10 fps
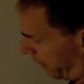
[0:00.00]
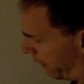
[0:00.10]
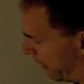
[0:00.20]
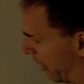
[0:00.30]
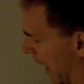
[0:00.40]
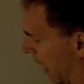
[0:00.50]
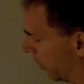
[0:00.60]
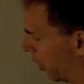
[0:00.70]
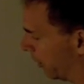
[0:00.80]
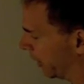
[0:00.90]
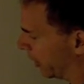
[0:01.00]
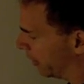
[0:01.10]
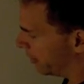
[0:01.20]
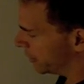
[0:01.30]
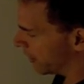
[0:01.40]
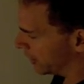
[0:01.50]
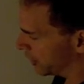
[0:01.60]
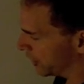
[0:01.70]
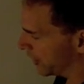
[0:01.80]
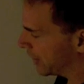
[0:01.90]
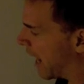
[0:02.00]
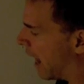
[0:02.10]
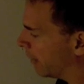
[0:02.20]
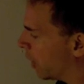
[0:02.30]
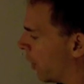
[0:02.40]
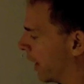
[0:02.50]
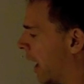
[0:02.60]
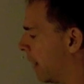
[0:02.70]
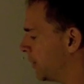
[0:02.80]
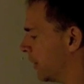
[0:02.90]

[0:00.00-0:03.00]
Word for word: from the polynomial. So that's just this column going up.